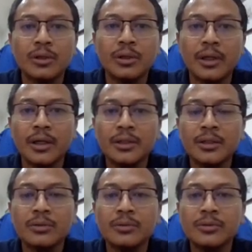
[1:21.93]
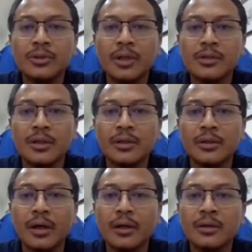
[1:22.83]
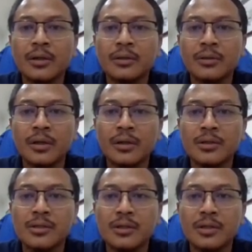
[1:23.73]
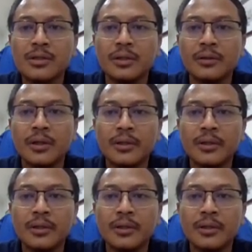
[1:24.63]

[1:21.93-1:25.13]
a current known as a direct current DC.